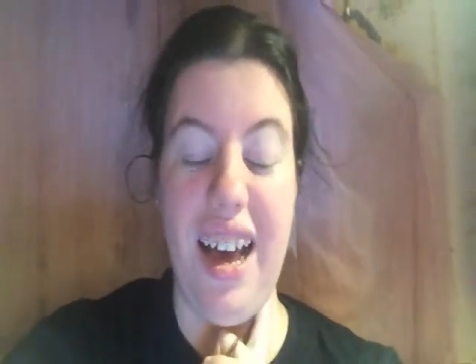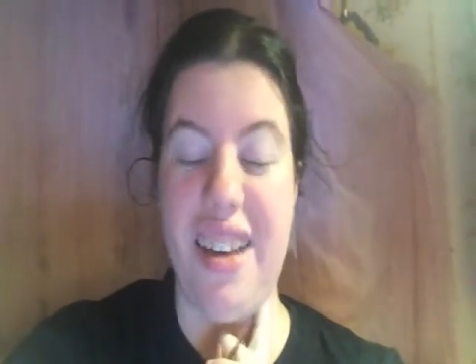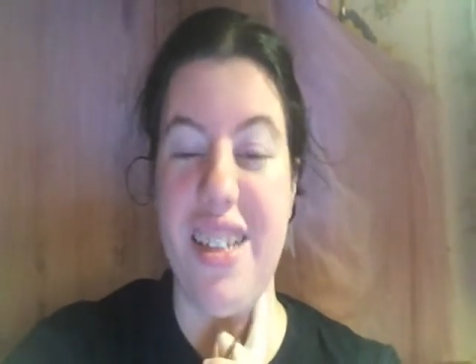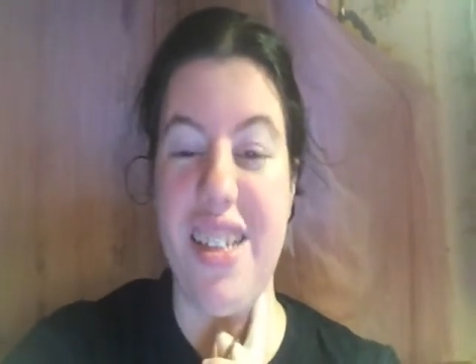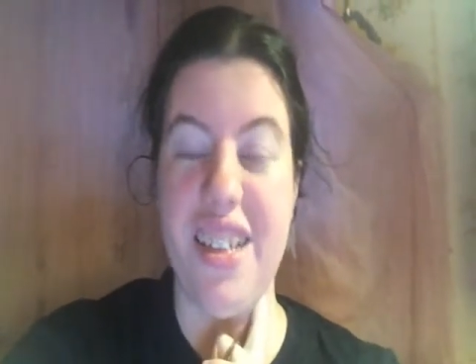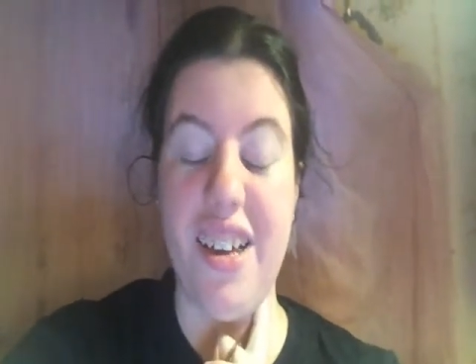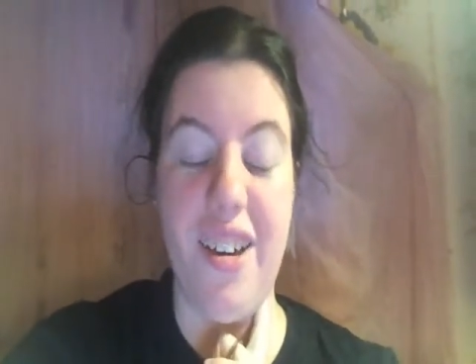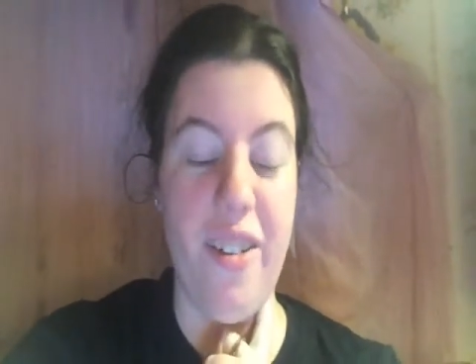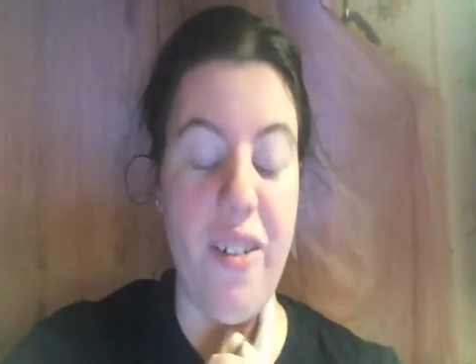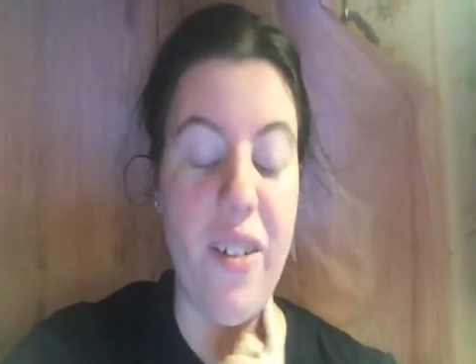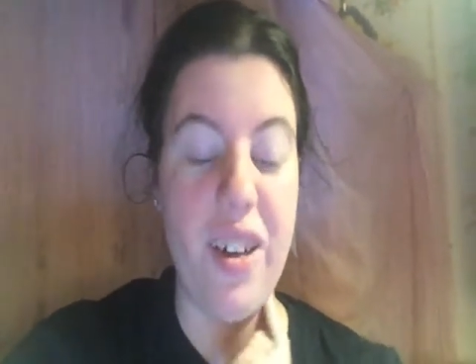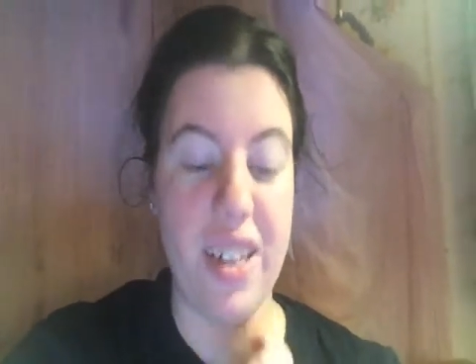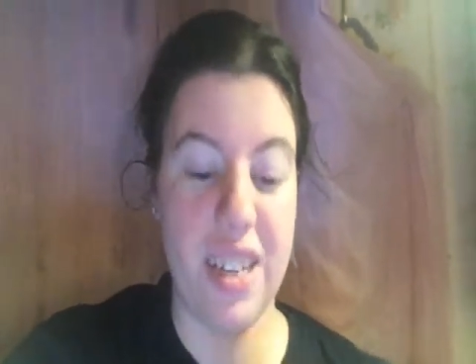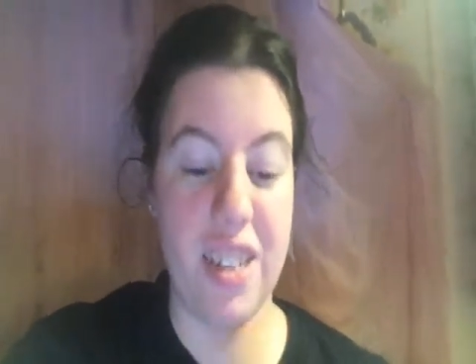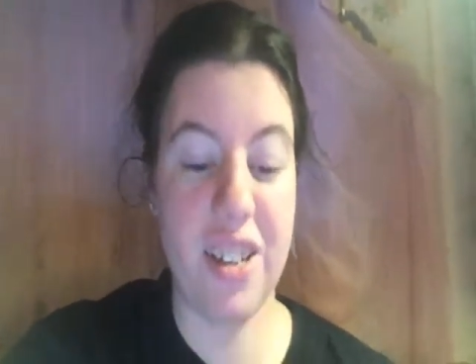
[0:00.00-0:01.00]
Uh,
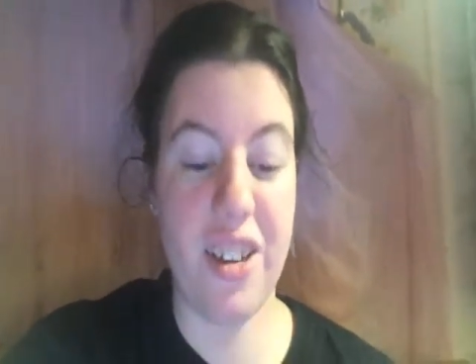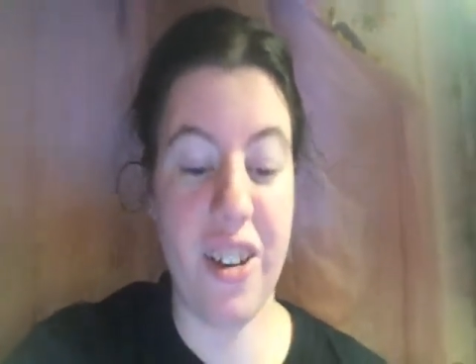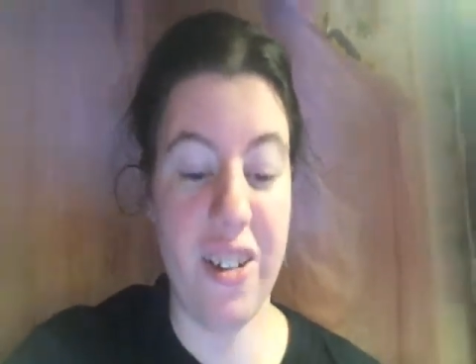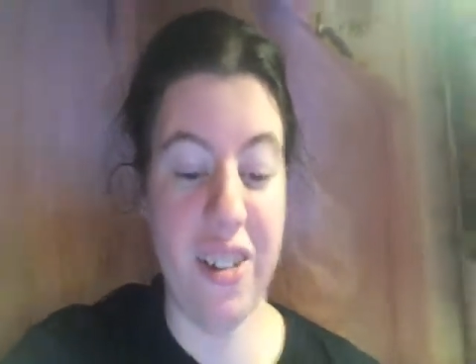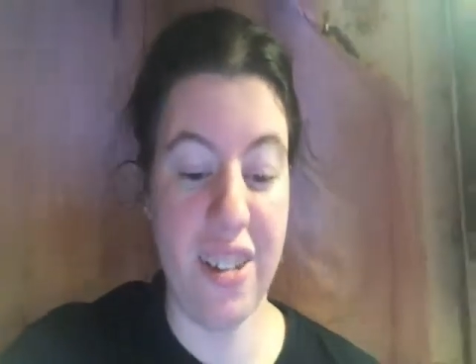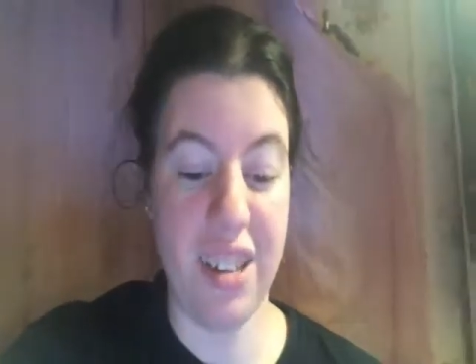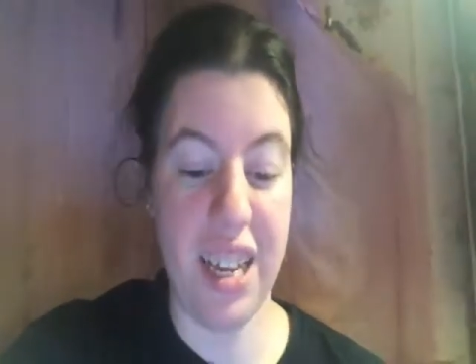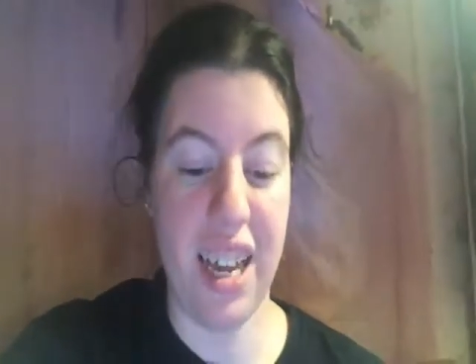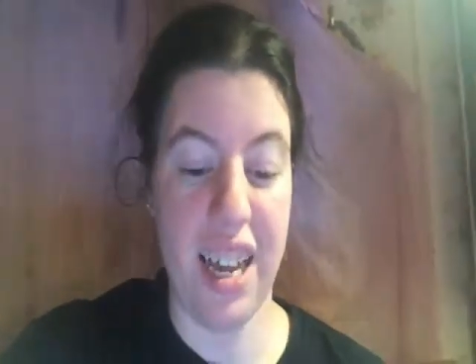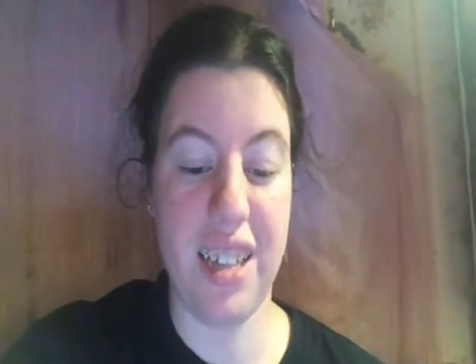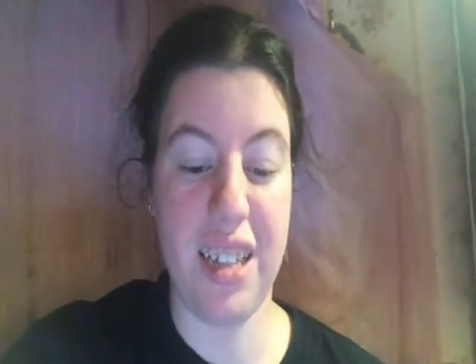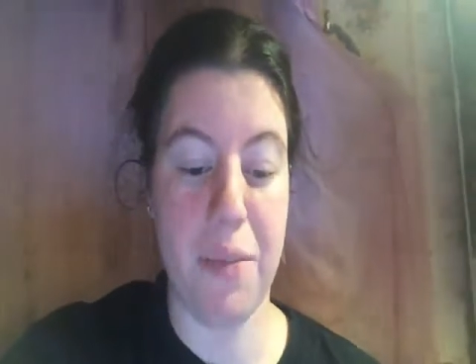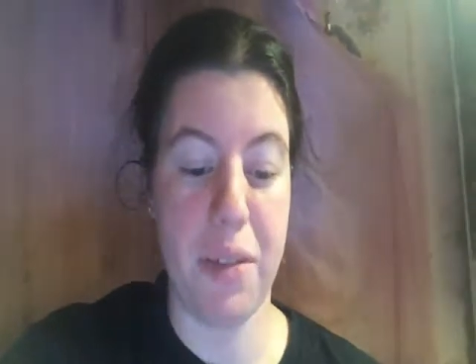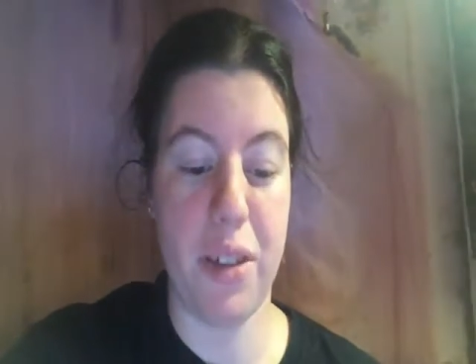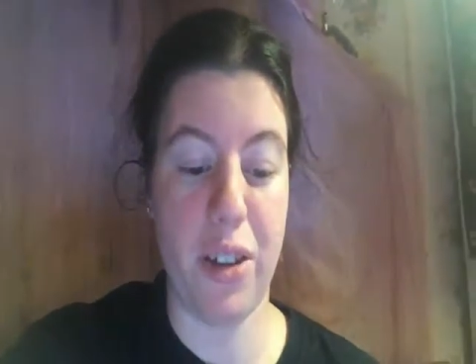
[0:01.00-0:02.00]
so, it is currently
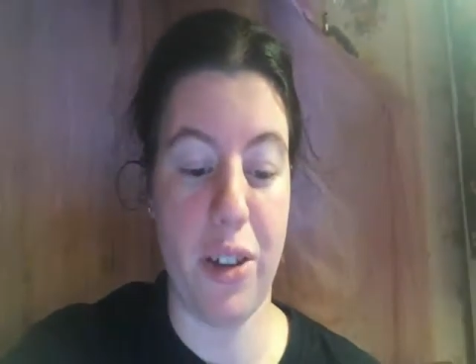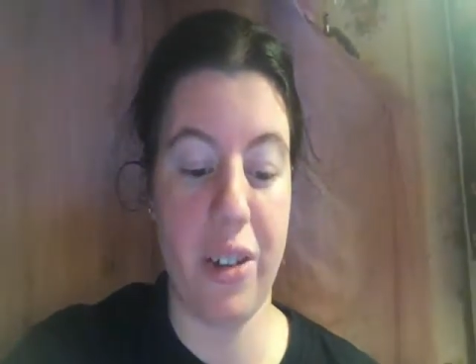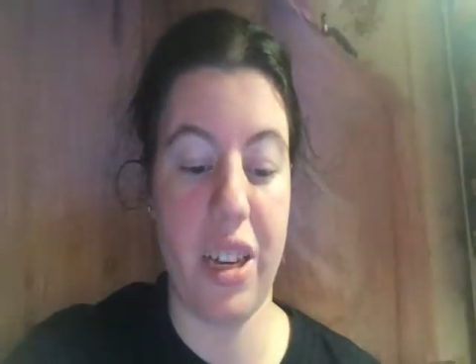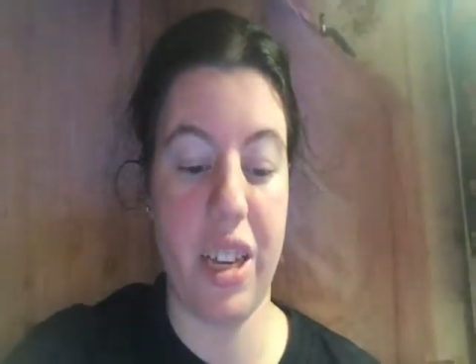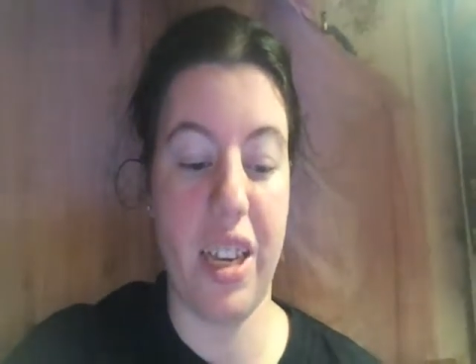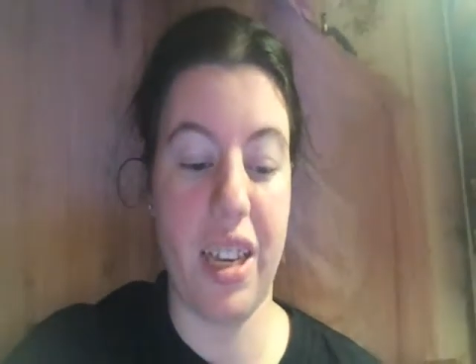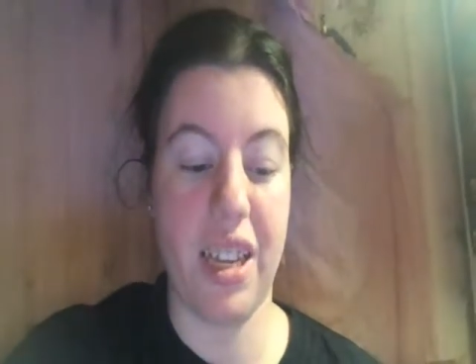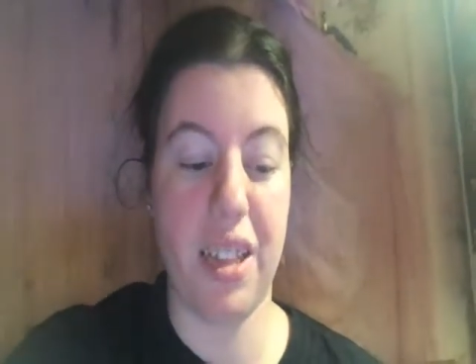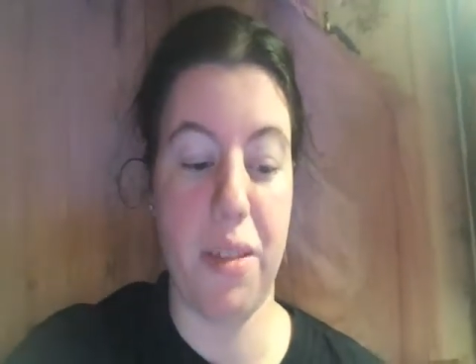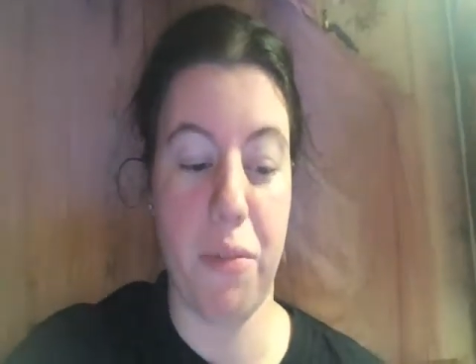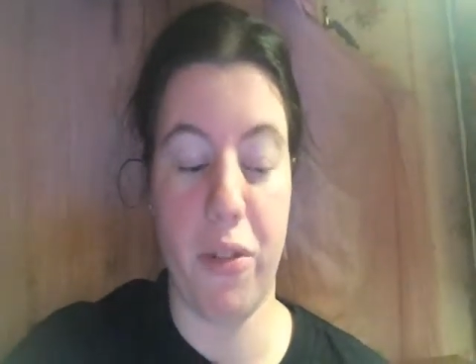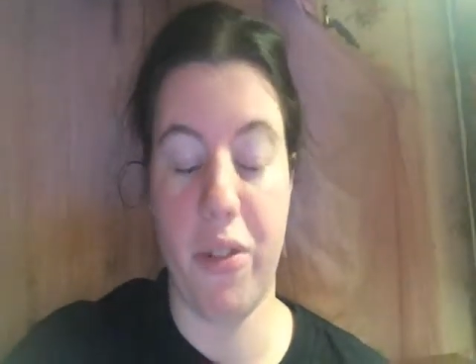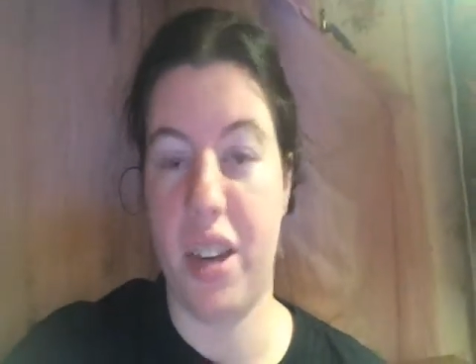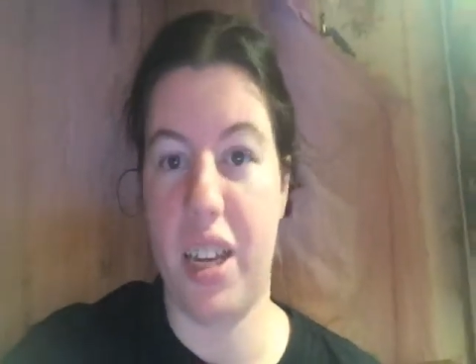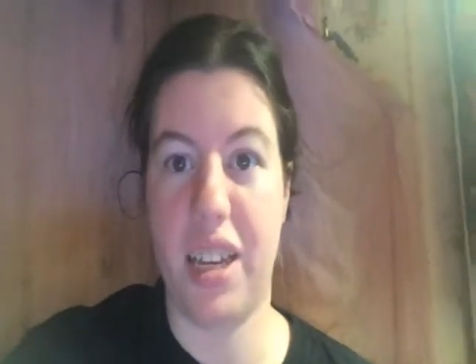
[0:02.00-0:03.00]
eleven thirty in
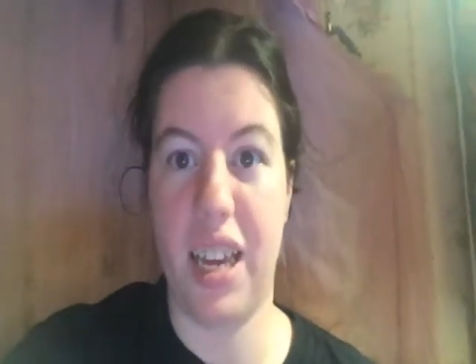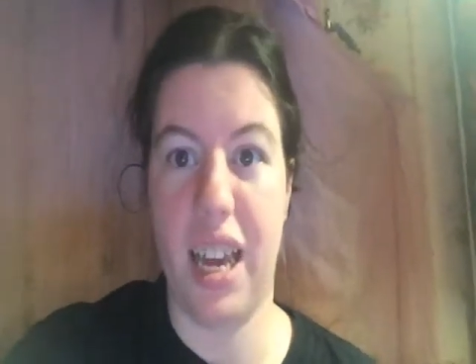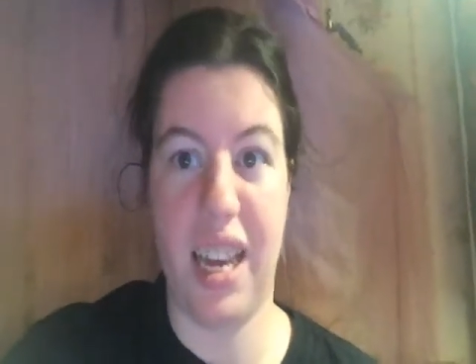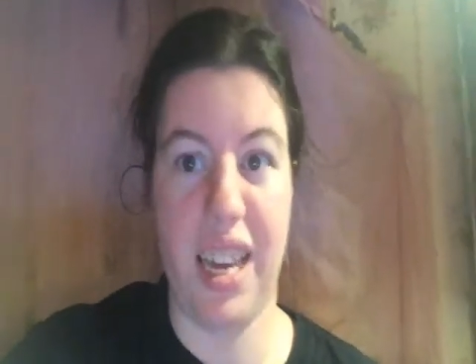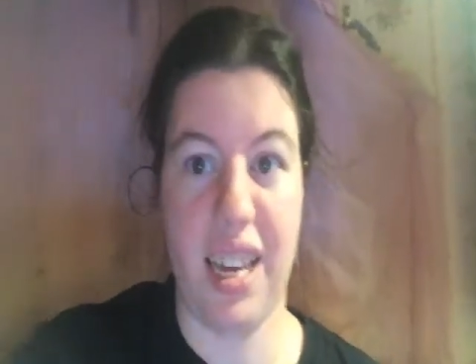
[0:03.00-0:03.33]
the morning,